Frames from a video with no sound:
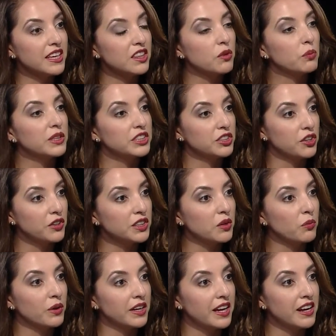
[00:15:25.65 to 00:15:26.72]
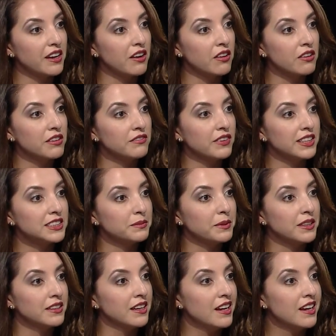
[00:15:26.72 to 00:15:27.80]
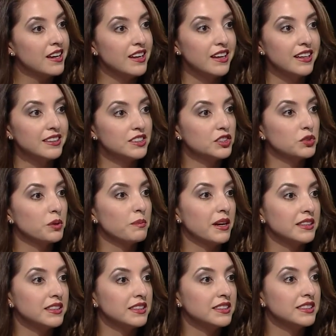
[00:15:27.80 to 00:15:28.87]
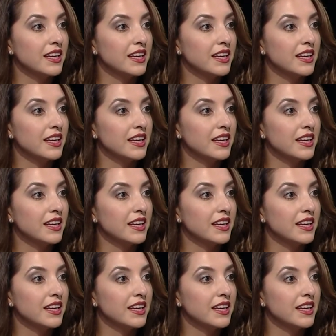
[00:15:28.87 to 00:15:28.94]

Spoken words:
the return that we're getting on our investment, it's tremendous.